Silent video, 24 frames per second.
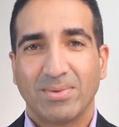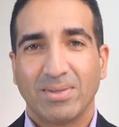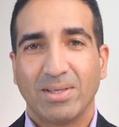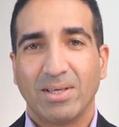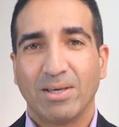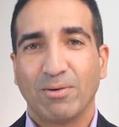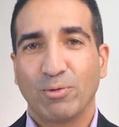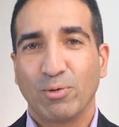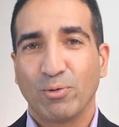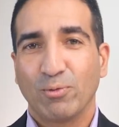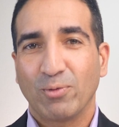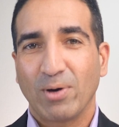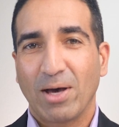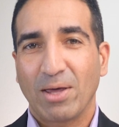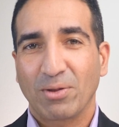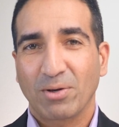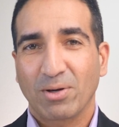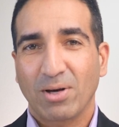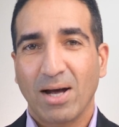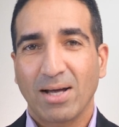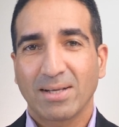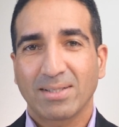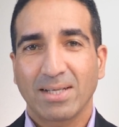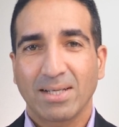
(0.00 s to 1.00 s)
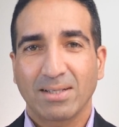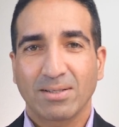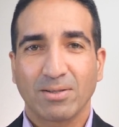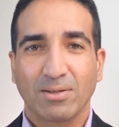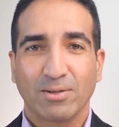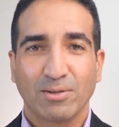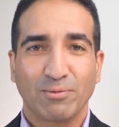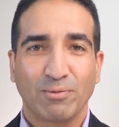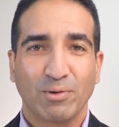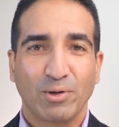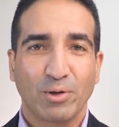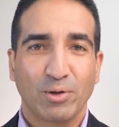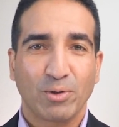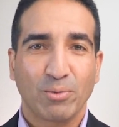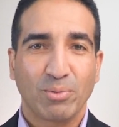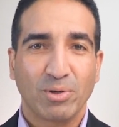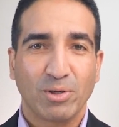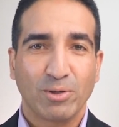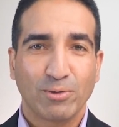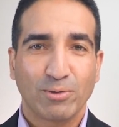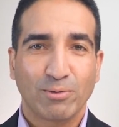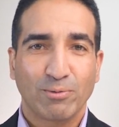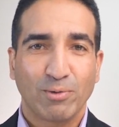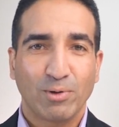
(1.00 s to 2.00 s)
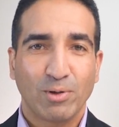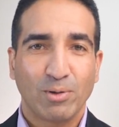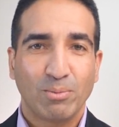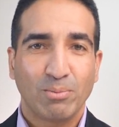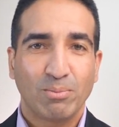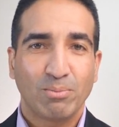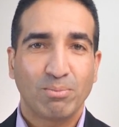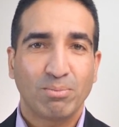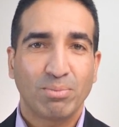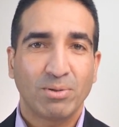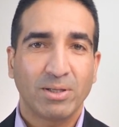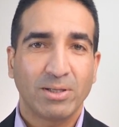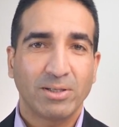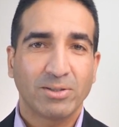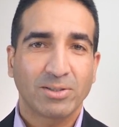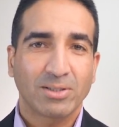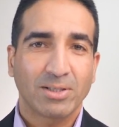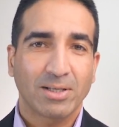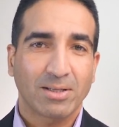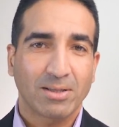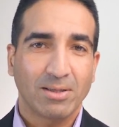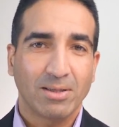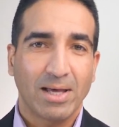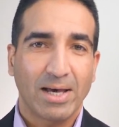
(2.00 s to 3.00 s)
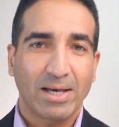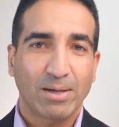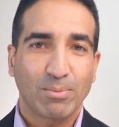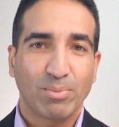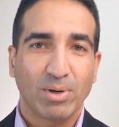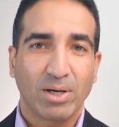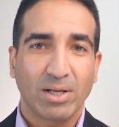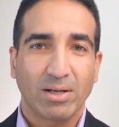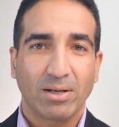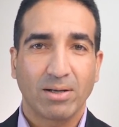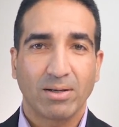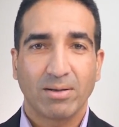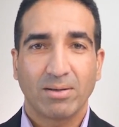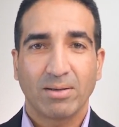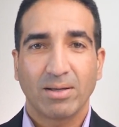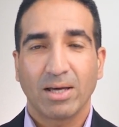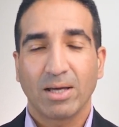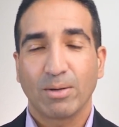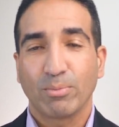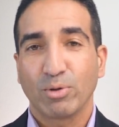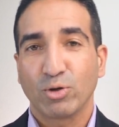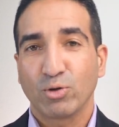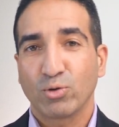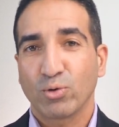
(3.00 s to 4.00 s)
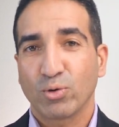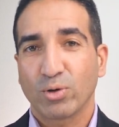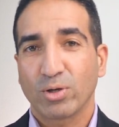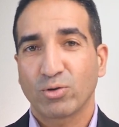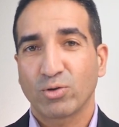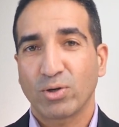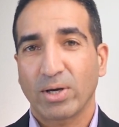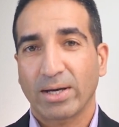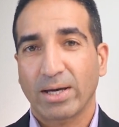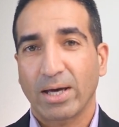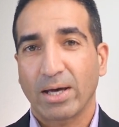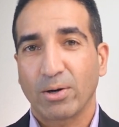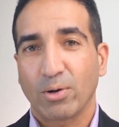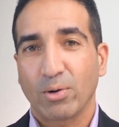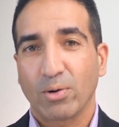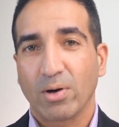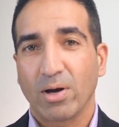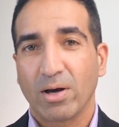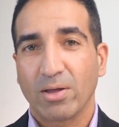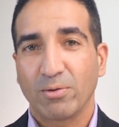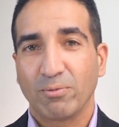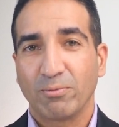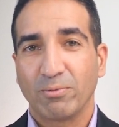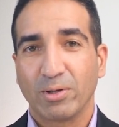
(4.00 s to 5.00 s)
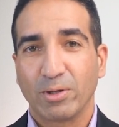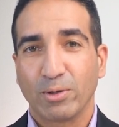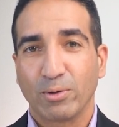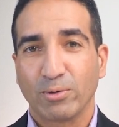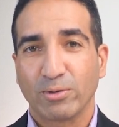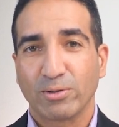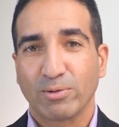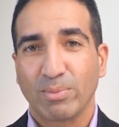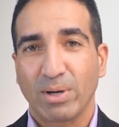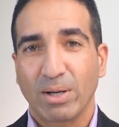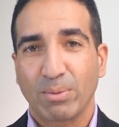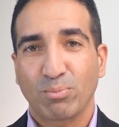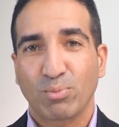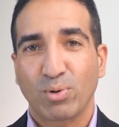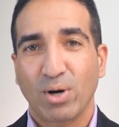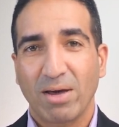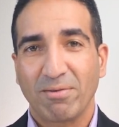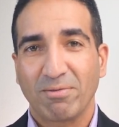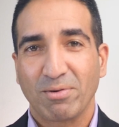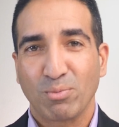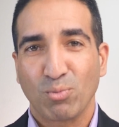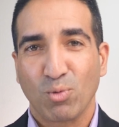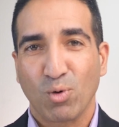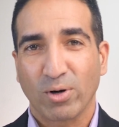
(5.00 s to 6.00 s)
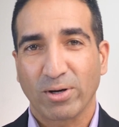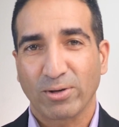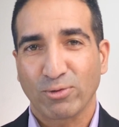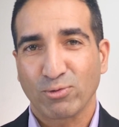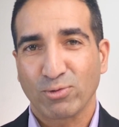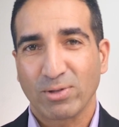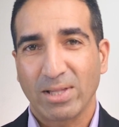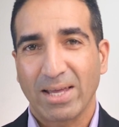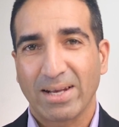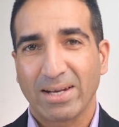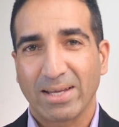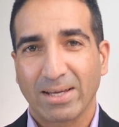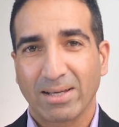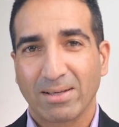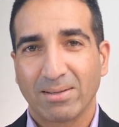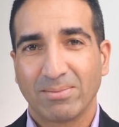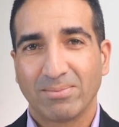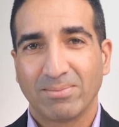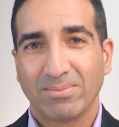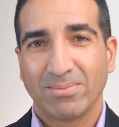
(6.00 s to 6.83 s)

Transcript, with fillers: If you found the content in this video to be useful, please click the like button and be sure to check out our other videos about private mortgage lending.